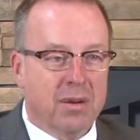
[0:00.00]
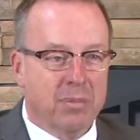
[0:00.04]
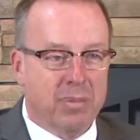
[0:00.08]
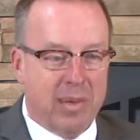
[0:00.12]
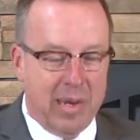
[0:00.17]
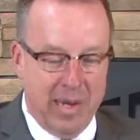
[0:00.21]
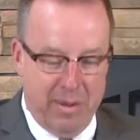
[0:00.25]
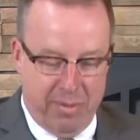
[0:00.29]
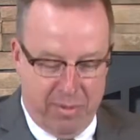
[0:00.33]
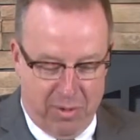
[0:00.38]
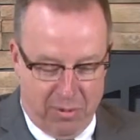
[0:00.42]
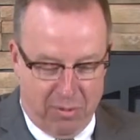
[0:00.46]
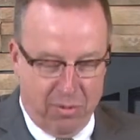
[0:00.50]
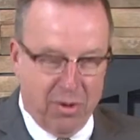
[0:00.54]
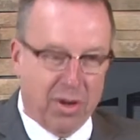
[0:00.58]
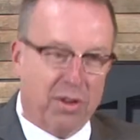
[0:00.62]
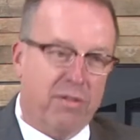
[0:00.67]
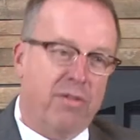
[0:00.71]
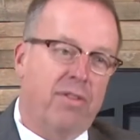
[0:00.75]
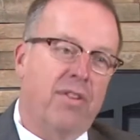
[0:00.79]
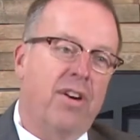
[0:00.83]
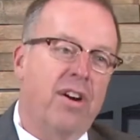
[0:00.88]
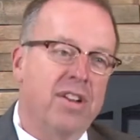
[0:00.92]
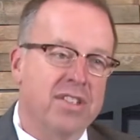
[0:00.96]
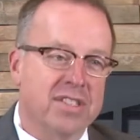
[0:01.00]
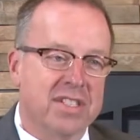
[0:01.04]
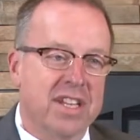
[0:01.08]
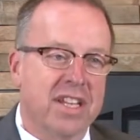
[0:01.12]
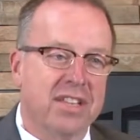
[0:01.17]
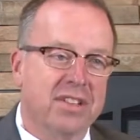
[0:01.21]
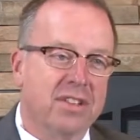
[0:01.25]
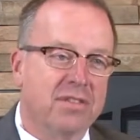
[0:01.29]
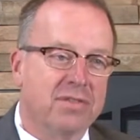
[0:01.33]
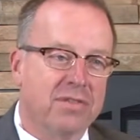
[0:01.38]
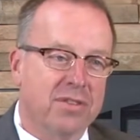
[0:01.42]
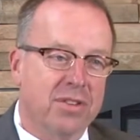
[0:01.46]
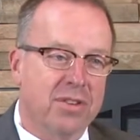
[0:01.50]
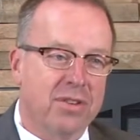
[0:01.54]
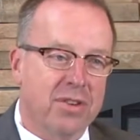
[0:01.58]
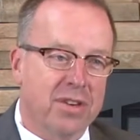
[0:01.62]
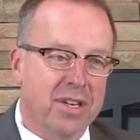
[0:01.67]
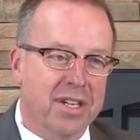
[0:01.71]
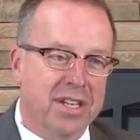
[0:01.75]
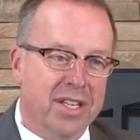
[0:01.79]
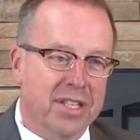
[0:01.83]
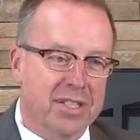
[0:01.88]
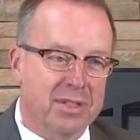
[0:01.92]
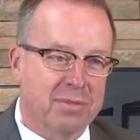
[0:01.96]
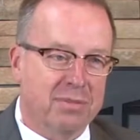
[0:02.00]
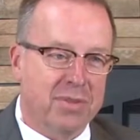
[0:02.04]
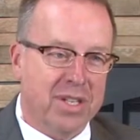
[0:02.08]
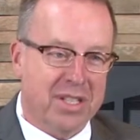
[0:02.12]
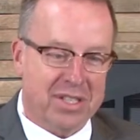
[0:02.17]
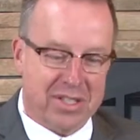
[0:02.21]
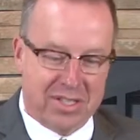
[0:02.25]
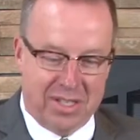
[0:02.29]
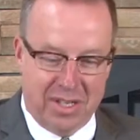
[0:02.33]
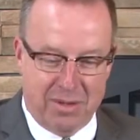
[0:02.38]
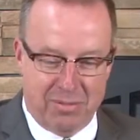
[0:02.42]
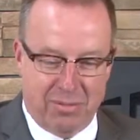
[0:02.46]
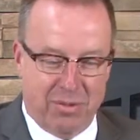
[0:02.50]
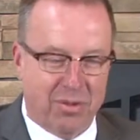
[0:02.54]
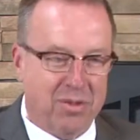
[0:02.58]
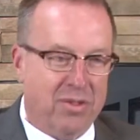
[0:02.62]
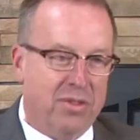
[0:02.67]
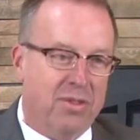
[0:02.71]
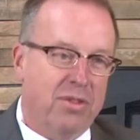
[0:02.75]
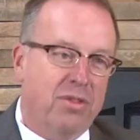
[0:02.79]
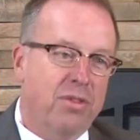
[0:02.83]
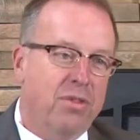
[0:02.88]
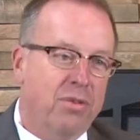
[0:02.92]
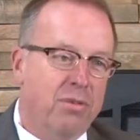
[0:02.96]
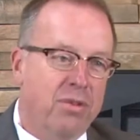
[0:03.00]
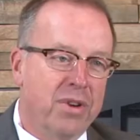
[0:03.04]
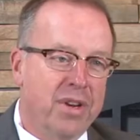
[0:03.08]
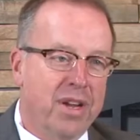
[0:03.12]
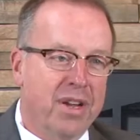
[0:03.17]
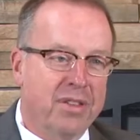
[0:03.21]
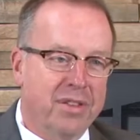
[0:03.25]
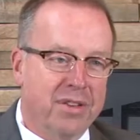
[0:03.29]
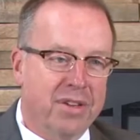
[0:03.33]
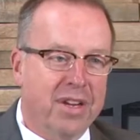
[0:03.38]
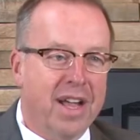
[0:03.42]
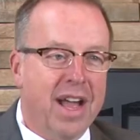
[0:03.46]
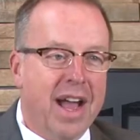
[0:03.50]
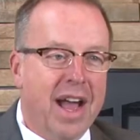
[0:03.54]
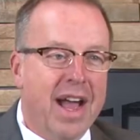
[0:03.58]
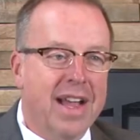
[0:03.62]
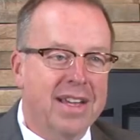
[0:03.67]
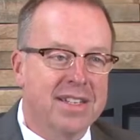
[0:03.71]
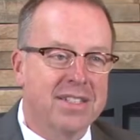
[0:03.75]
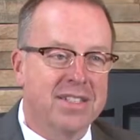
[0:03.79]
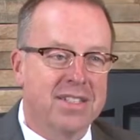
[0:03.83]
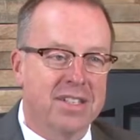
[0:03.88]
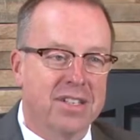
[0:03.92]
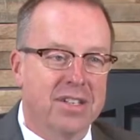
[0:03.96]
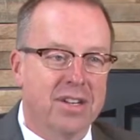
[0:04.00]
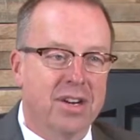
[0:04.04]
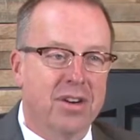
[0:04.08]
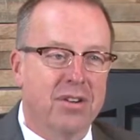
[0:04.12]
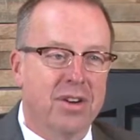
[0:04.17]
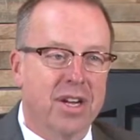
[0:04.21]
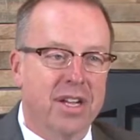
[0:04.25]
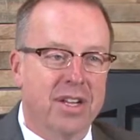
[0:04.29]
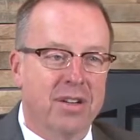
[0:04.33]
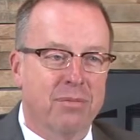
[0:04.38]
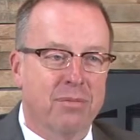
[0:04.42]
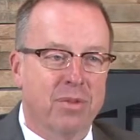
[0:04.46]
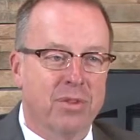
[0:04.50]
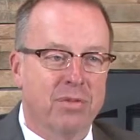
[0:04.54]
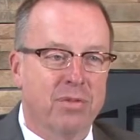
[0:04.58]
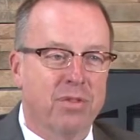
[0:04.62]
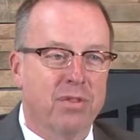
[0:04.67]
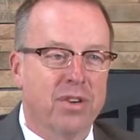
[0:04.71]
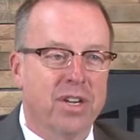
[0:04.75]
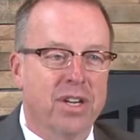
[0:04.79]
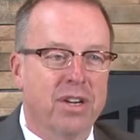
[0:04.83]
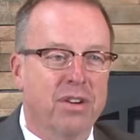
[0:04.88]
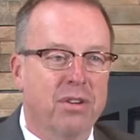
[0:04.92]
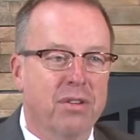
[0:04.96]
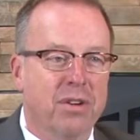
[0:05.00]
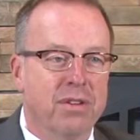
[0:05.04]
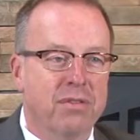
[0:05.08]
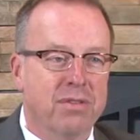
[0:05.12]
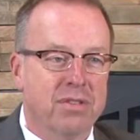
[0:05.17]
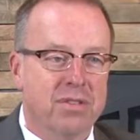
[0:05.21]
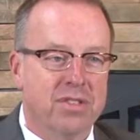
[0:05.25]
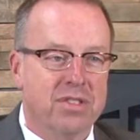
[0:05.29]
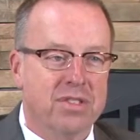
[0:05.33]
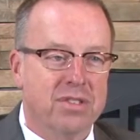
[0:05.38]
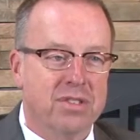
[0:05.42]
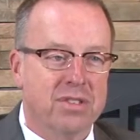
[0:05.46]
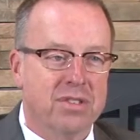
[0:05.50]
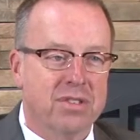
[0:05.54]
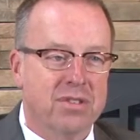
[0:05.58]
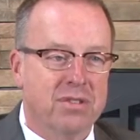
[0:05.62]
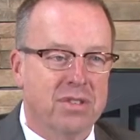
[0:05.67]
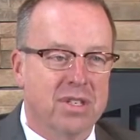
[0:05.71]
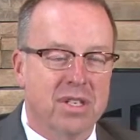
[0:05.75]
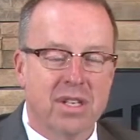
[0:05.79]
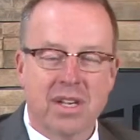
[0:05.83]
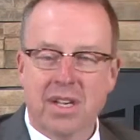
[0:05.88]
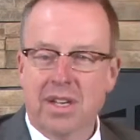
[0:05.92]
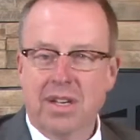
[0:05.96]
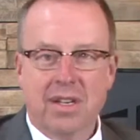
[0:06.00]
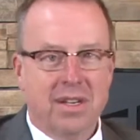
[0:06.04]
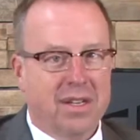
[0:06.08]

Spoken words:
paperwork falls on the floor and gets mixed up with 3 other guys, you know, and before you go in for surgery.